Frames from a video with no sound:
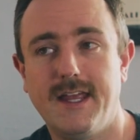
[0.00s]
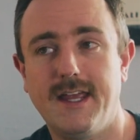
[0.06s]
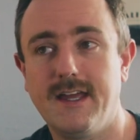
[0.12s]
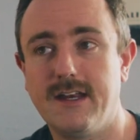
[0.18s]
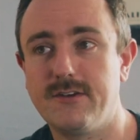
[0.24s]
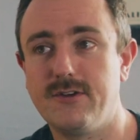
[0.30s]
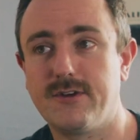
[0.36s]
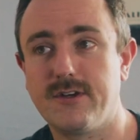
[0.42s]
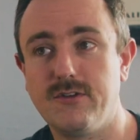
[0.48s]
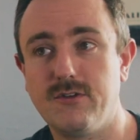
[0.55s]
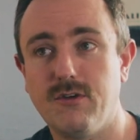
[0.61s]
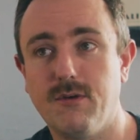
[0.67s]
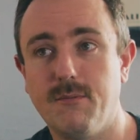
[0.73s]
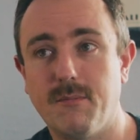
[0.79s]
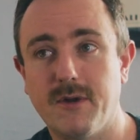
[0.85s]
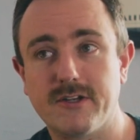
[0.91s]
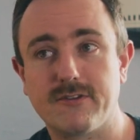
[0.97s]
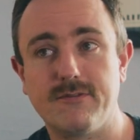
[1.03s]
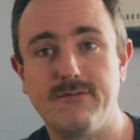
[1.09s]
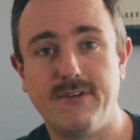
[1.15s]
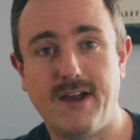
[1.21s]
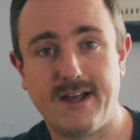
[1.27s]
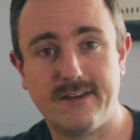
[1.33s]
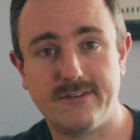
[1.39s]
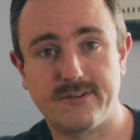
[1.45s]
and you can do it much
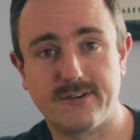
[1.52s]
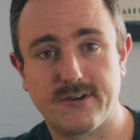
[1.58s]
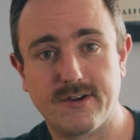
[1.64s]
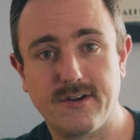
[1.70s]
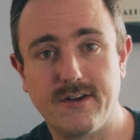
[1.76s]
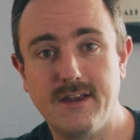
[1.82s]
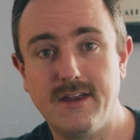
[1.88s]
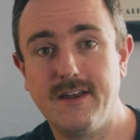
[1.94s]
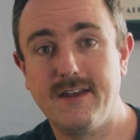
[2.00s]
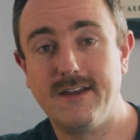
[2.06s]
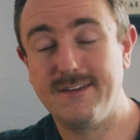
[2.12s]
faster,